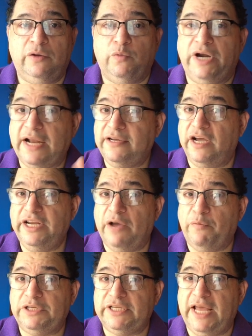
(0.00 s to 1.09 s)
We're not done yet
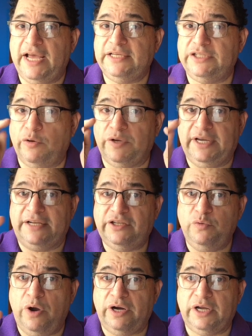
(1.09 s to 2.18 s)
with today, so get to
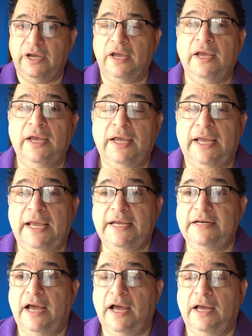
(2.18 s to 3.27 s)
work. And
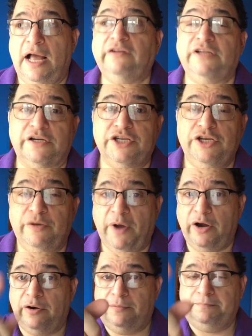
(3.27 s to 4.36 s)
I'll talk to you
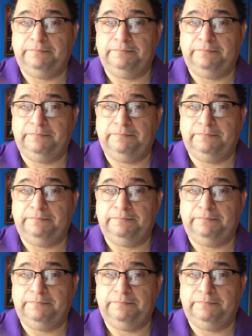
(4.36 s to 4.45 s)
tomorrow.